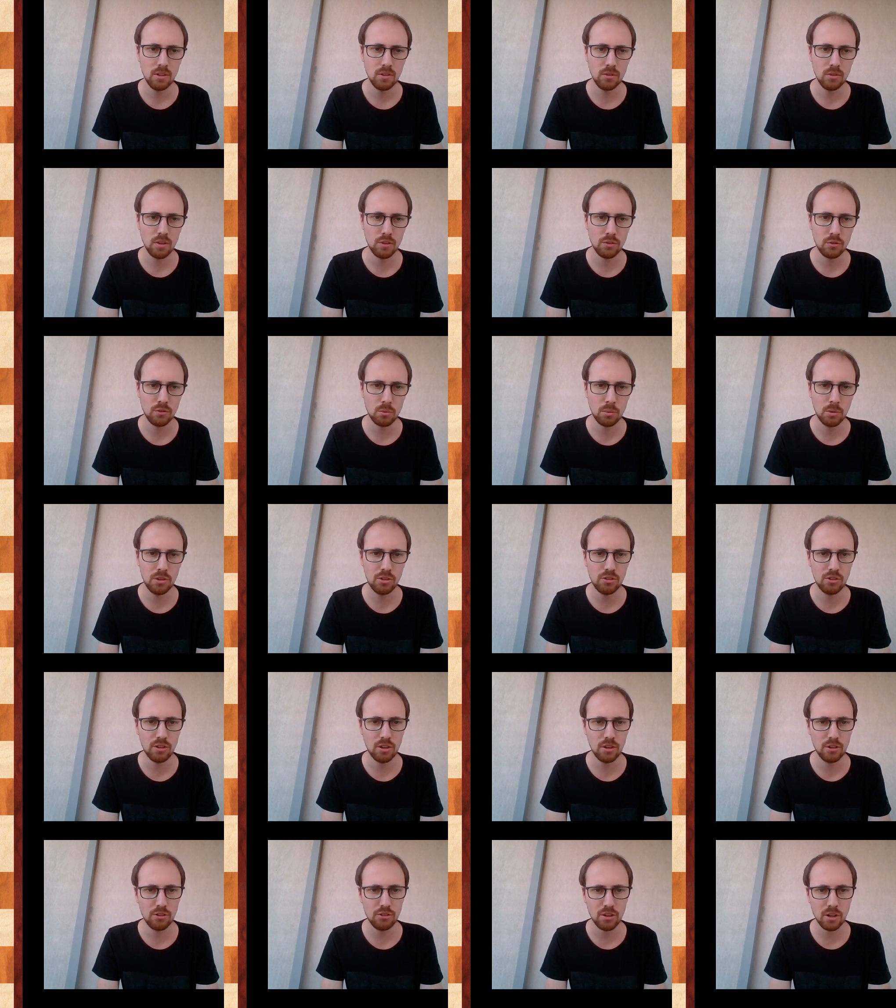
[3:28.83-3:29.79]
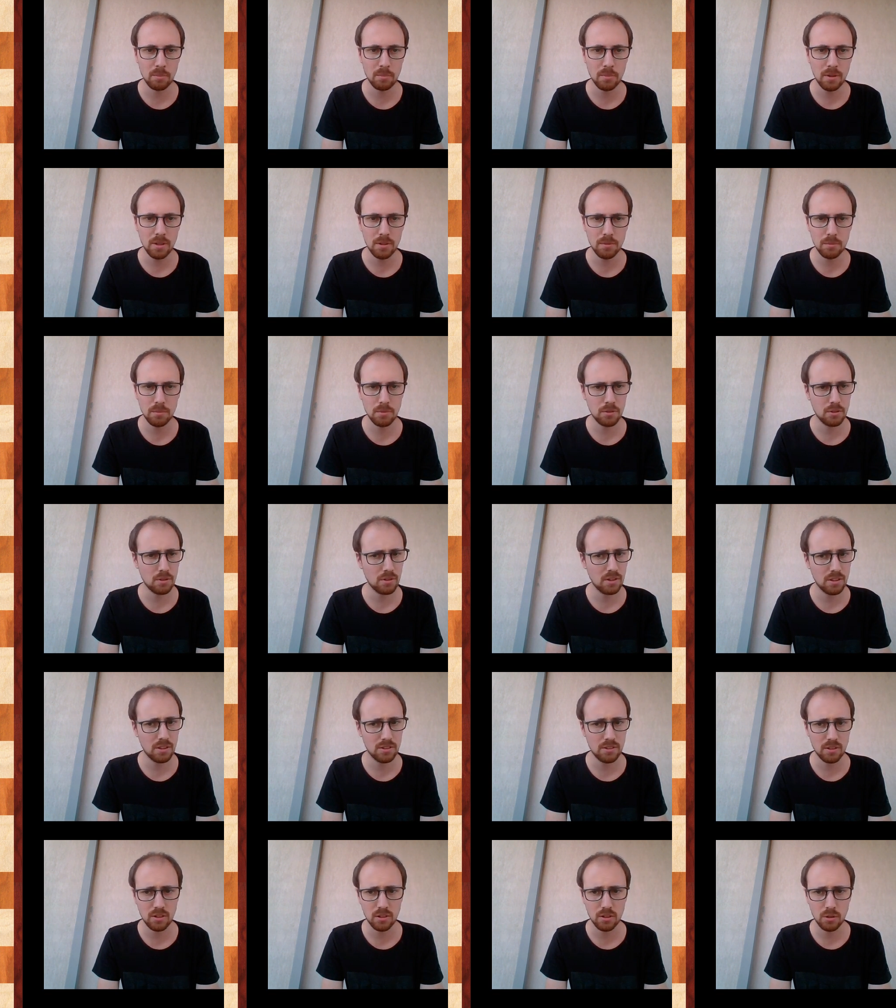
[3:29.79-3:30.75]
you have queen g8 checkmate so
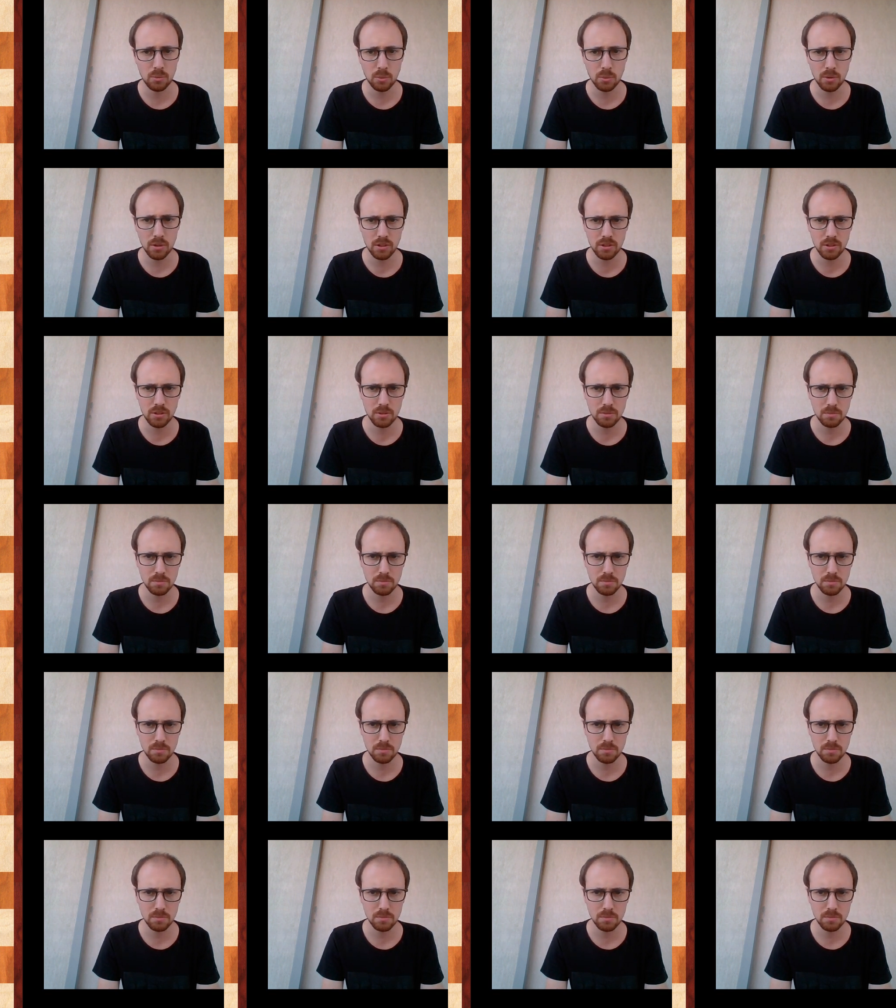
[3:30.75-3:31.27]
that's not going to work.